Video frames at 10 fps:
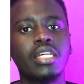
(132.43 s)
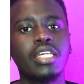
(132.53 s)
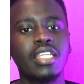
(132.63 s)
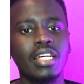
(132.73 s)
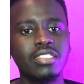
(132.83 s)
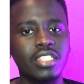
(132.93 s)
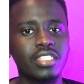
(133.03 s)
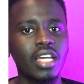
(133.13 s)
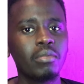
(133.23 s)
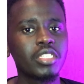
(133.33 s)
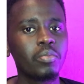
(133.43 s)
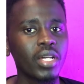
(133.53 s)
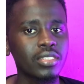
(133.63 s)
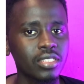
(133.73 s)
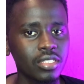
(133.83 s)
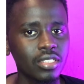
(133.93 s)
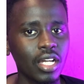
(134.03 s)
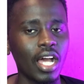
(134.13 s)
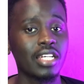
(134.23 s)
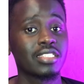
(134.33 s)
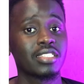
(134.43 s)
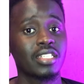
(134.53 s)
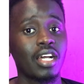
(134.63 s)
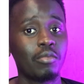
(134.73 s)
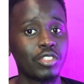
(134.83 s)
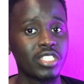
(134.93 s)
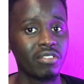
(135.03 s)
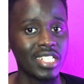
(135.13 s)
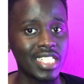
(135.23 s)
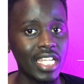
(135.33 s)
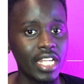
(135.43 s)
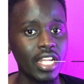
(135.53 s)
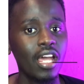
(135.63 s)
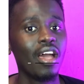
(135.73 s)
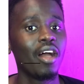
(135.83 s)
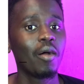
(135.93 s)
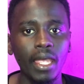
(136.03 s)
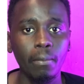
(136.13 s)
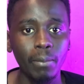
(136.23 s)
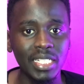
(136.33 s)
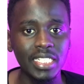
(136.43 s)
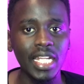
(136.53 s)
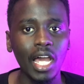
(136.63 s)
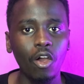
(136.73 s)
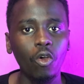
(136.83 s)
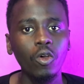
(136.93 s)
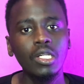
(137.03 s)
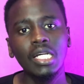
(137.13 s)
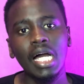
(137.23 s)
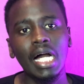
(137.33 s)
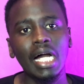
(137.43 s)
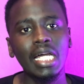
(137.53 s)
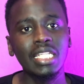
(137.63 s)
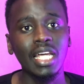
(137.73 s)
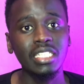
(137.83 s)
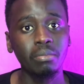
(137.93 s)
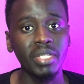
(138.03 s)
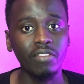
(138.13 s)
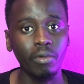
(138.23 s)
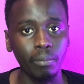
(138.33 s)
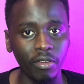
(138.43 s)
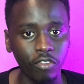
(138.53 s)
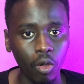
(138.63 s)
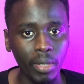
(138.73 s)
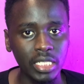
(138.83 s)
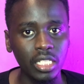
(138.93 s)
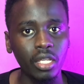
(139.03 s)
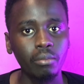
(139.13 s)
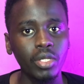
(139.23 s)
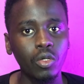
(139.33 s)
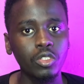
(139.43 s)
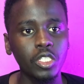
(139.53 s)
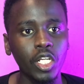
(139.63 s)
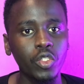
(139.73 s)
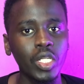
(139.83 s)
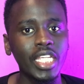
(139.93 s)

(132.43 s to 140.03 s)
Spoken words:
It has the same specs as Camon 17, but now it has better performance because it actually